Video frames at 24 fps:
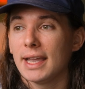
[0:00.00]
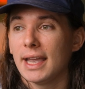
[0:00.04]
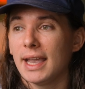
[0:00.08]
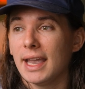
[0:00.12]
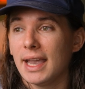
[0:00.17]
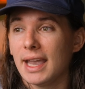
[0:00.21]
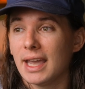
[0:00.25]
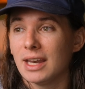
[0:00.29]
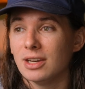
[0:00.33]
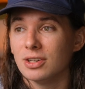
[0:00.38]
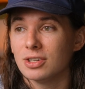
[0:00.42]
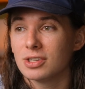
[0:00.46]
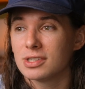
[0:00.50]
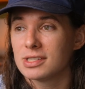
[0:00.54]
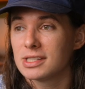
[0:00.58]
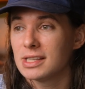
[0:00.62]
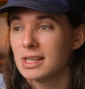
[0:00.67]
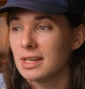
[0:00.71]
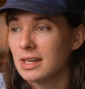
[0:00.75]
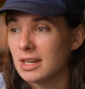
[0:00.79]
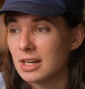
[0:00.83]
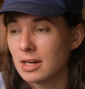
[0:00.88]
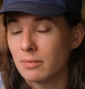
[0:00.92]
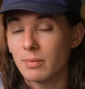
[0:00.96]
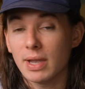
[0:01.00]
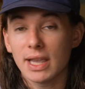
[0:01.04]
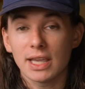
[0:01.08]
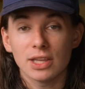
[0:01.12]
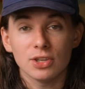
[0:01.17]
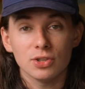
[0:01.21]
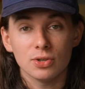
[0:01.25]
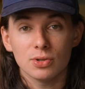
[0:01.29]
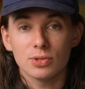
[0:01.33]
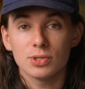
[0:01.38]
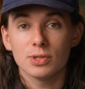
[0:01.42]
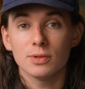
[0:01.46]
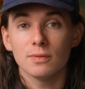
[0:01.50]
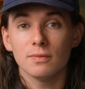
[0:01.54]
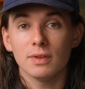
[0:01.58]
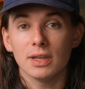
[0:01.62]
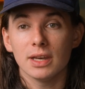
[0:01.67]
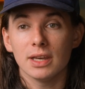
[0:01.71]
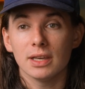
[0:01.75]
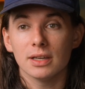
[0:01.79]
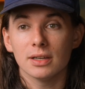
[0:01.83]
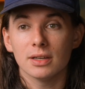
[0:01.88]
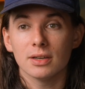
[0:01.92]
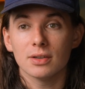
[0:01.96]
and you're just sitting here making YouTube
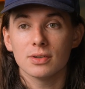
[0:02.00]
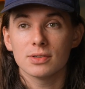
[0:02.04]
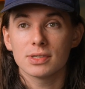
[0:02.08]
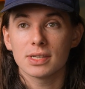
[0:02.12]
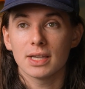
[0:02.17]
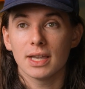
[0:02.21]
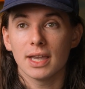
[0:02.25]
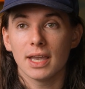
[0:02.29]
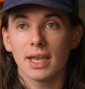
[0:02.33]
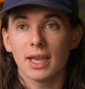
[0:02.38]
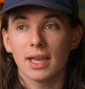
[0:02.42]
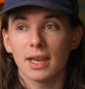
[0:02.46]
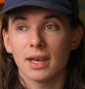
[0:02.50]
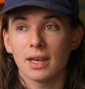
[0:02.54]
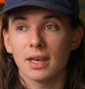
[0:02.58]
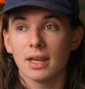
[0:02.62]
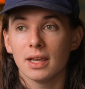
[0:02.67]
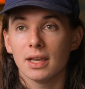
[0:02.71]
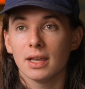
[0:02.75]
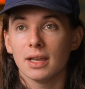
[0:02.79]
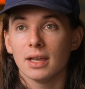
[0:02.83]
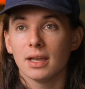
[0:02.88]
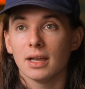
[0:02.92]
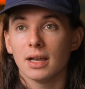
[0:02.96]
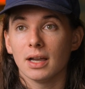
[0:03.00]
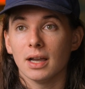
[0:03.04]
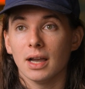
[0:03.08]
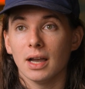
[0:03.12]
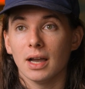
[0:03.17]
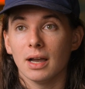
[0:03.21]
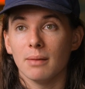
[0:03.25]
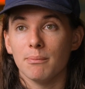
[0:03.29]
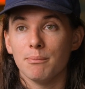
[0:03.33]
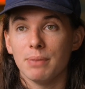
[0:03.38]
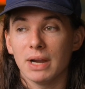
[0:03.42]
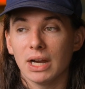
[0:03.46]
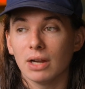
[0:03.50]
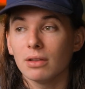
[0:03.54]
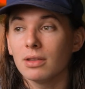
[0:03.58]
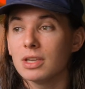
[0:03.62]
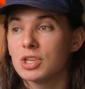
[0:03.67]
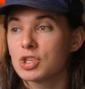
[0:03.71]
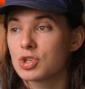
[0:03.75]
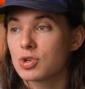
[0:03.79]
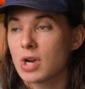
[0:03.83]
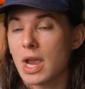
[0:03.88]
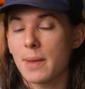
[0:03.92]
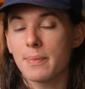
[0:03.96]
videos and barely
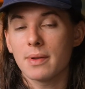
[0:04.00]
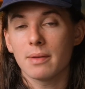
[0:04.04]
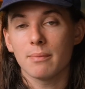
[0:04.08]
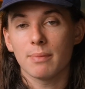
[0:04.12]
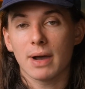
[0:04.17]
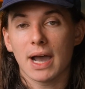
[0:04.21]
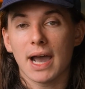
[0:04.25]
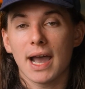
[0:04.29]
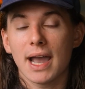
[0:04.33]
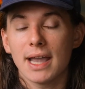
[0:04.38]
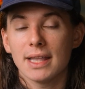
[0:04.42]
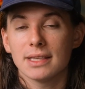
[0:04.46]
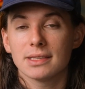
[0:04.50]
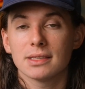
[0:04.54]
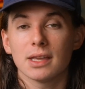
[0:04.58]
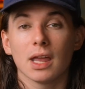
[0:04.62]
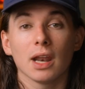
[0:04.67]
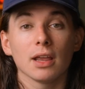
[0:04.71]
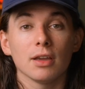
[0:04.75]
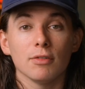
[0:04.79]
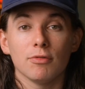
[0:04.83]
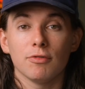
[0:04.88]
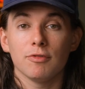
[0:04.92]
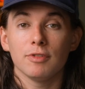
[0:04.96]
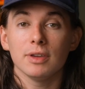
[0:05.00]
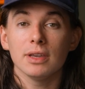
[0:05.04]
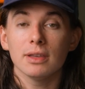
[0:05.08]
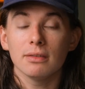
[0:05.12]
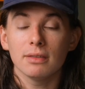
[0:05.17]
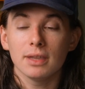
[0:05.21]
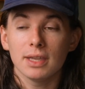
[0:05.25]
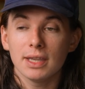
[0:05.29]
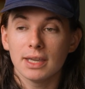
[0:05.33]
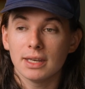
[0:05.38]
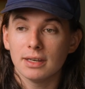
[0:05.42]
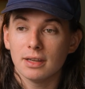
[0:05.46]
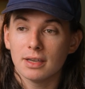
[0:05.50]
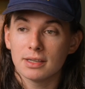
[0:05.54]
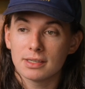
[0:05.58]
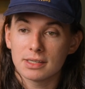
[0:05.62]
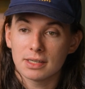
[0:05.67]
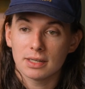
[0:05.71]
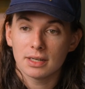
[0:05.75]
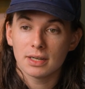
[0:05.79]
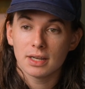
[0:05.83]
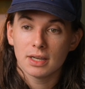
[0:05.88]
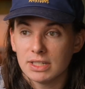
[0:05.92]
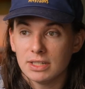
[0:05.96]
scraping by, it's not a good feeling. It
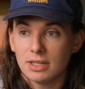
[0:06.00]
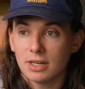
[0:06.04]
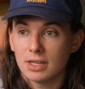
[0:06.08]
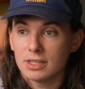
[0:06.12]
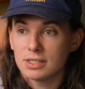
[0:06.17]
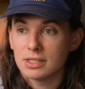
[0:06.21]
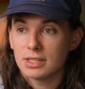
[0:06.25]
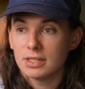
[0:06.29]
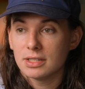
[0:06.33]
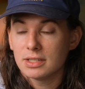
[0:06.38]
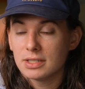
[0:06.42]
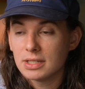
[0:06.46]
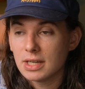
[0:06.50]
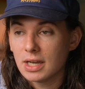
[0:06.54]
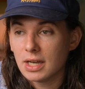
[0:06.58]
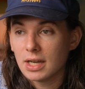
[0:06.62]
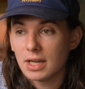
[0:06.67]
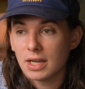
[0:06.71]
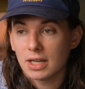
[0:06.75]
doesn't